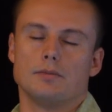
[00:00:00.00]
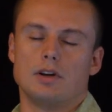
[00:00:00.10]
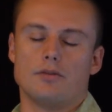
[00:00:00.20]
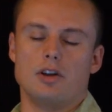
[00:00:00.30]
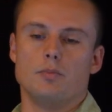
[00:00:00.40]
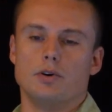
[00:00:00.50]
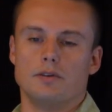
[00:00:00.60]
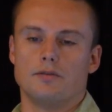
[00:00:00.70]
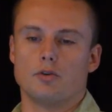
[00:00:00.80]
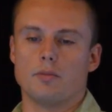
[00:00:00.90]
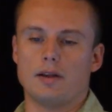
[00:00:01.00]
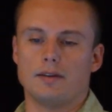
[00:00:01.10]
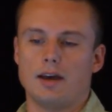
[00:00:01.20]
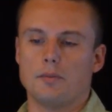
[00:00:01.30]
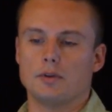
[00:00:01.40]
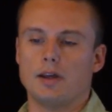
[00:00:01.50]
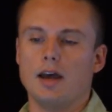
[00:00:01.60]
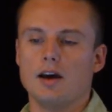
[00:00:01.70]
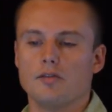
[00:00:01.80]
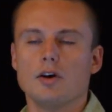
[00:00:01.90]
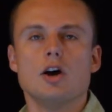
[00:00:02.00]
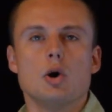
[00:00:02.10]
whatever input format they happen to have,